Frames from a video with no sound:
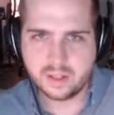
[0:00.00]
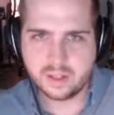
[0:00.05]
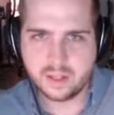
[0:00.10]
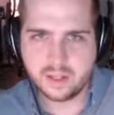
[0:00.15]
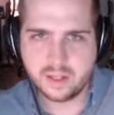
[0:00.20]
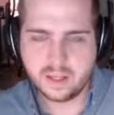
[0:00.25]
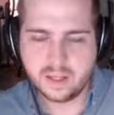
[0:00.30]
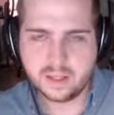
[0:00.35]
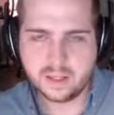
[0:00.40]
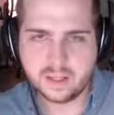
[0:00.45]

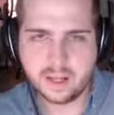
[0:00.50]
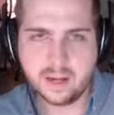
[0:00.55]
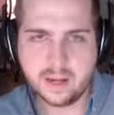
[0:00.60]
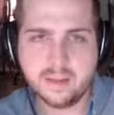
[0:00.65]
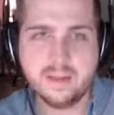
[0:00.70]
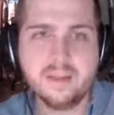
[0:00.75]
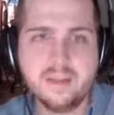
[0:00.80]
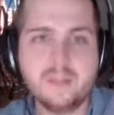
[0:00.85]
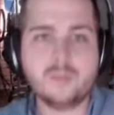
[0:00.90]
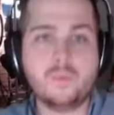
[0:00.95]
inside of
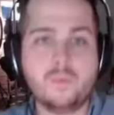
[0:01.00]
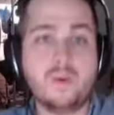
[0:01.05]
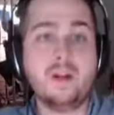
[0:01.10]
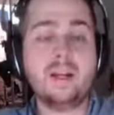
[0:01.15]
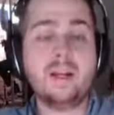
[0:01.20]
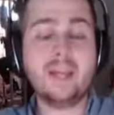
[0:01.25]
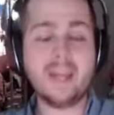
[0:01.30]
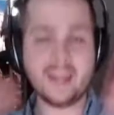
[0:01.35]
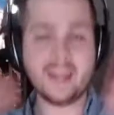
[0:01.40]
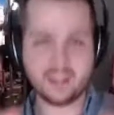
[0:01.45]
these is where it
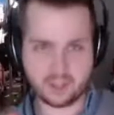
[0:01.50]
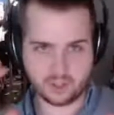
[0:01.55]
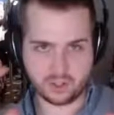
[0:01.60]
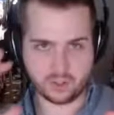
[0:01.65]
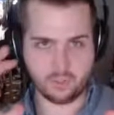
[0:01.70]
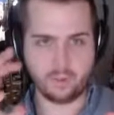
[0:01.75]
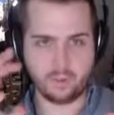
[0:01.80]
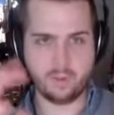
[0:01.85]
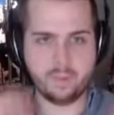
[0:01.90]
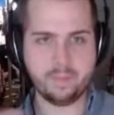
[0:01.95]
catches
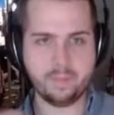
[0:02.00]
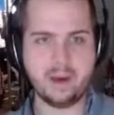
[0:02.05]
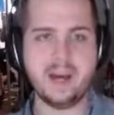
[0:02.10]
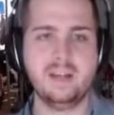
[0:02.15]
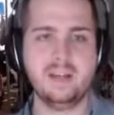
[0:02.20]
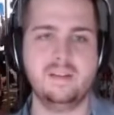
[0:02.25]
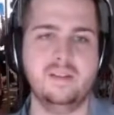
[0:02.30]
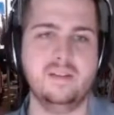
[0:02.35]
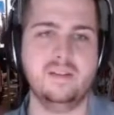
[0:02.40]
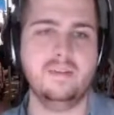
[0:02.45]
what we've
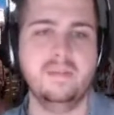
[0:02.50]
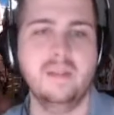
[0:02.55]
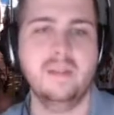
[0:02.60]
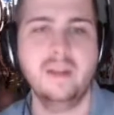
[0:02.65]
passed it.